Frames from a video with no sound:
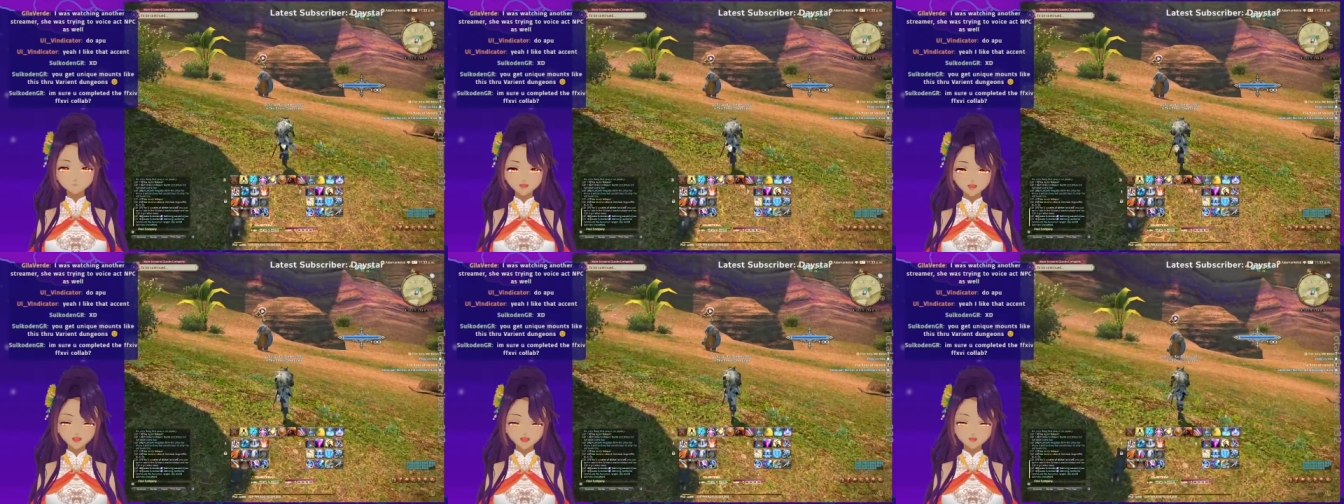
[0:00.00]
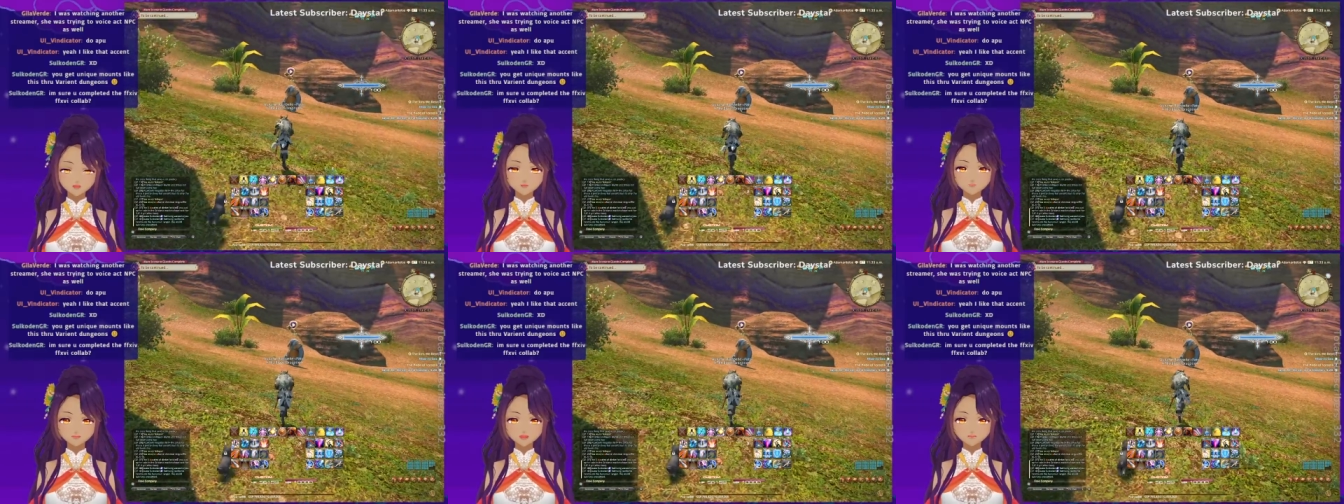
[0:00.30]
I
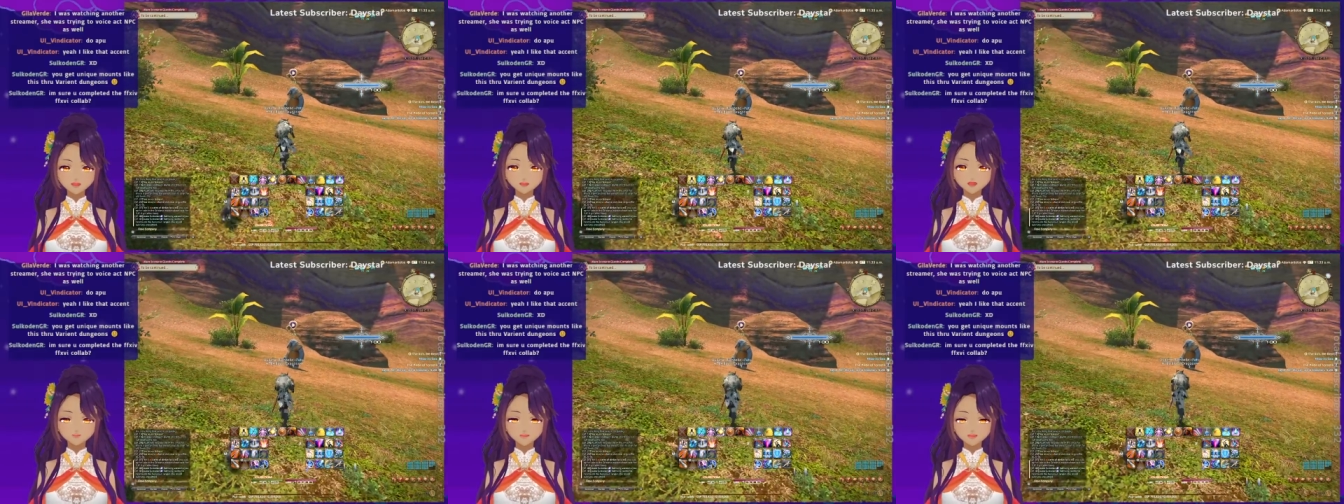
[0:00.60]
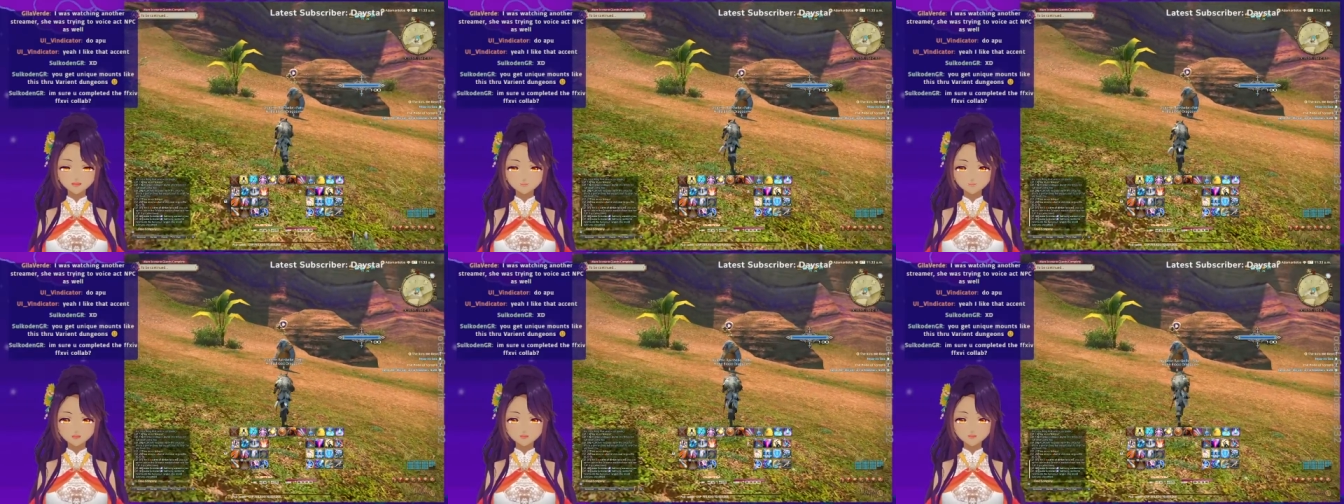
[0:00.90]
have to run around
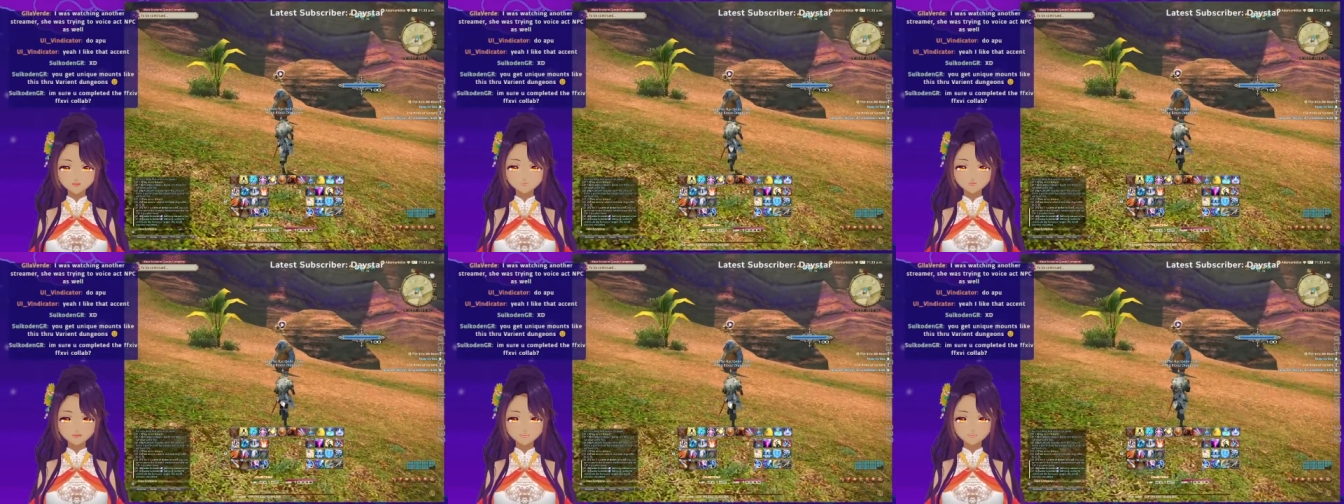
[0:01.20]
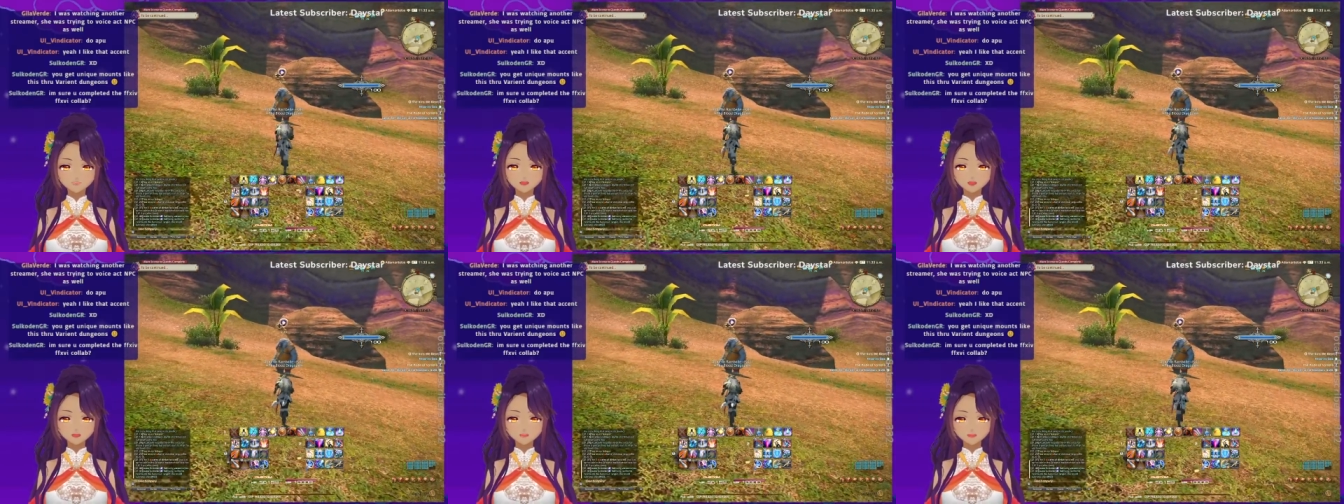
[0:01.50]
Elpis and
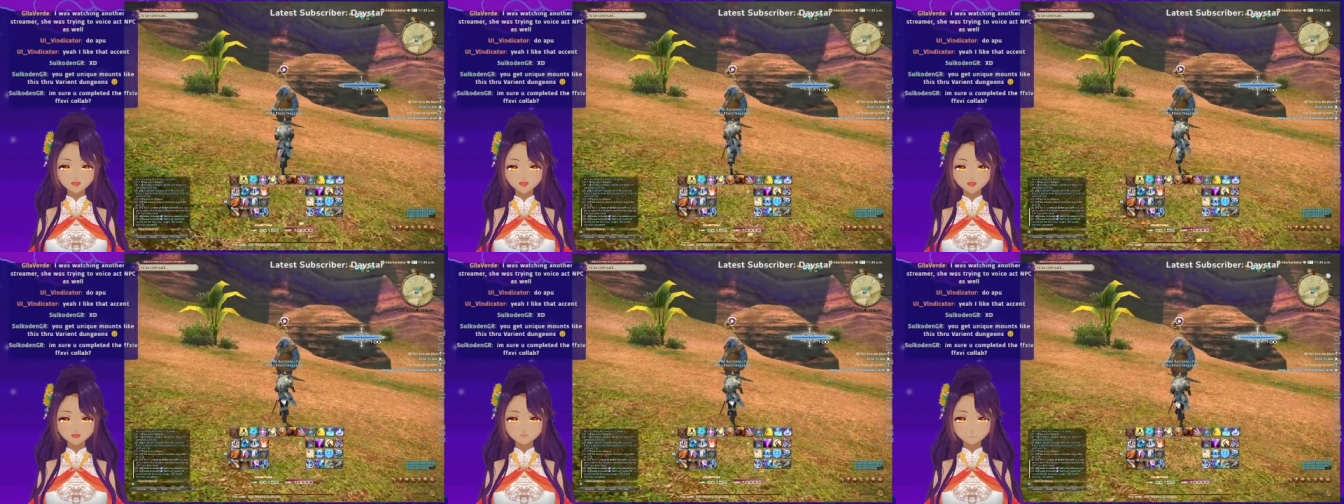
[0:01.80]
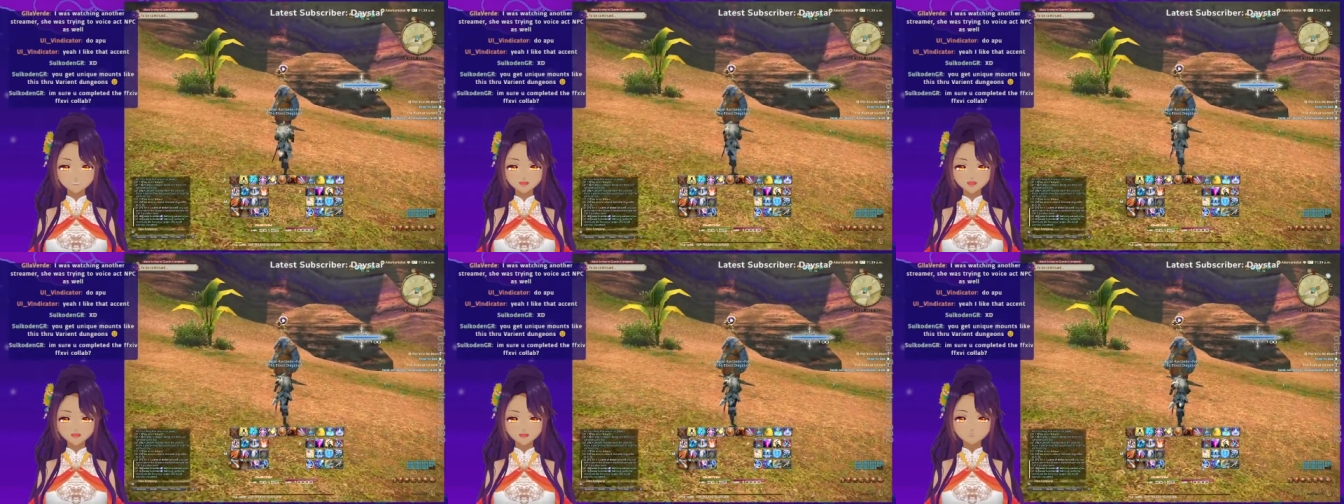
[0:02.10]
get some more Elpis
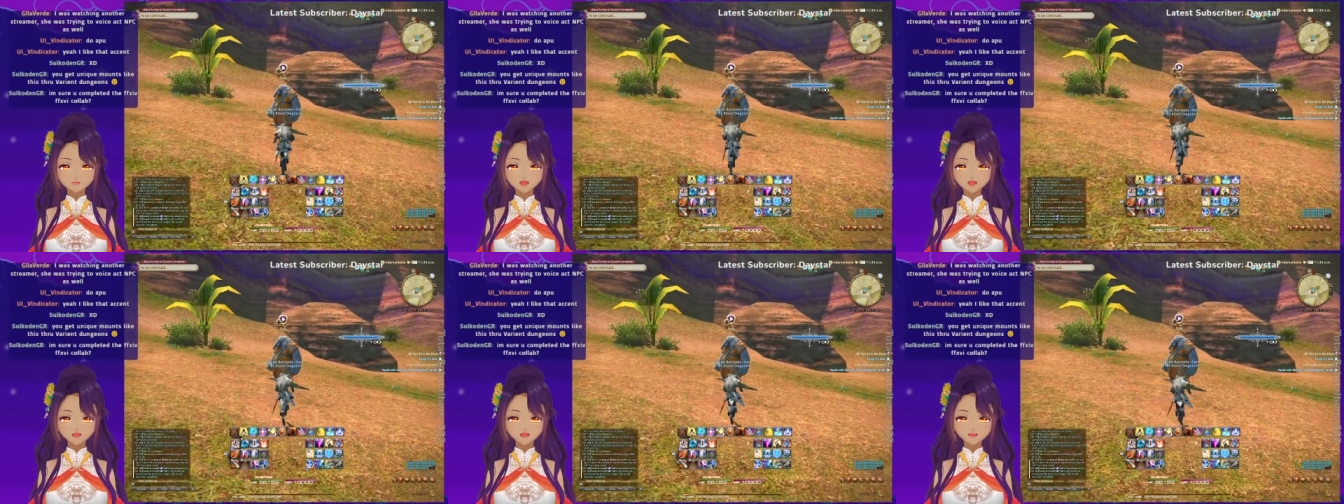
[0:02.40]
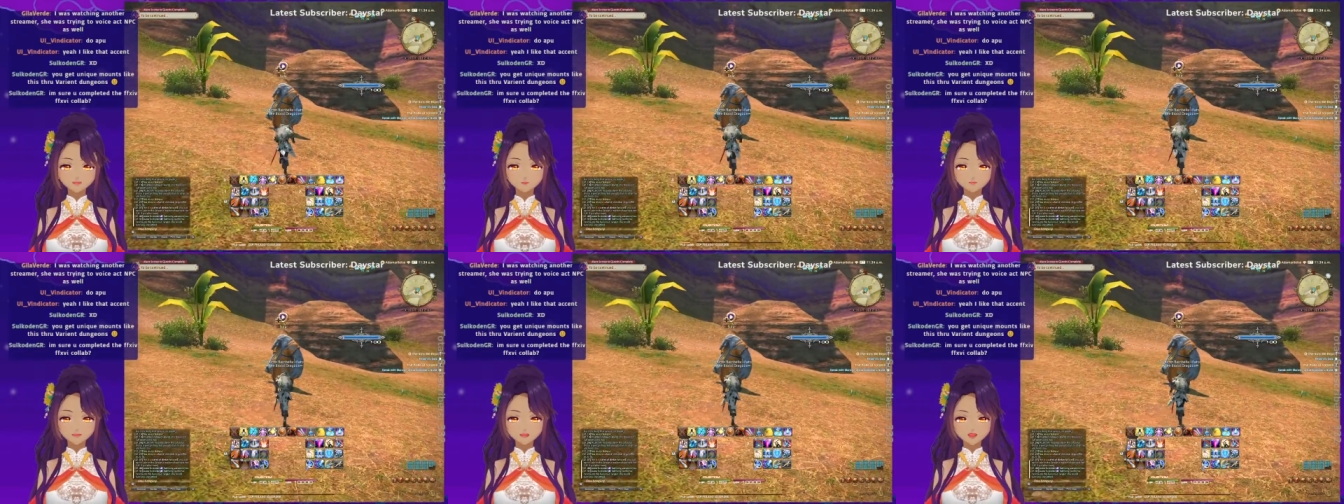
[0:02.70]
eggs. I'm
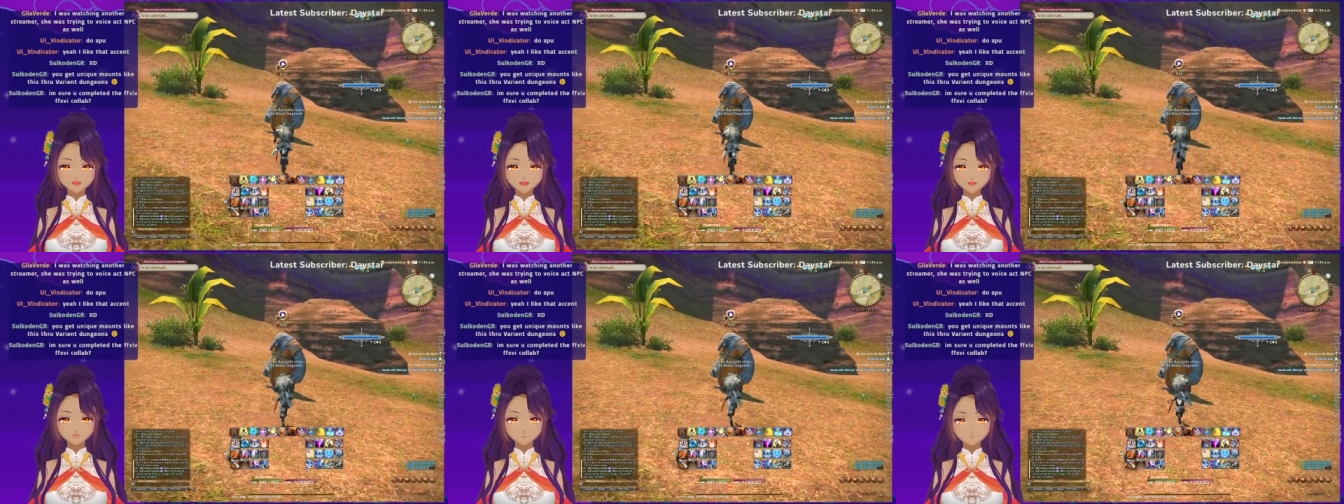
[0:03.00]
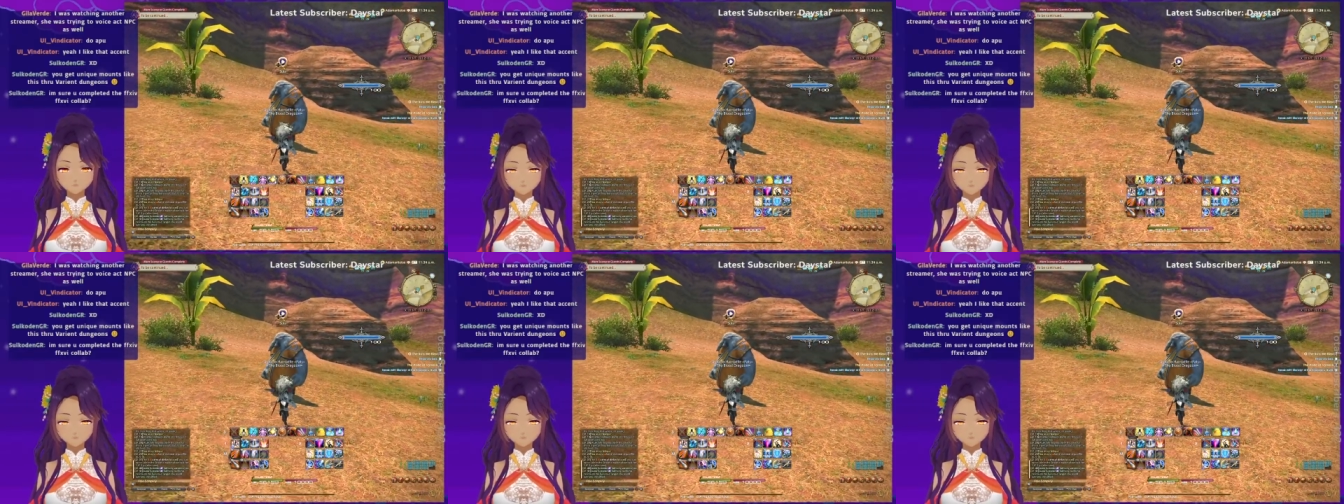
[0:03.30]
actually trying to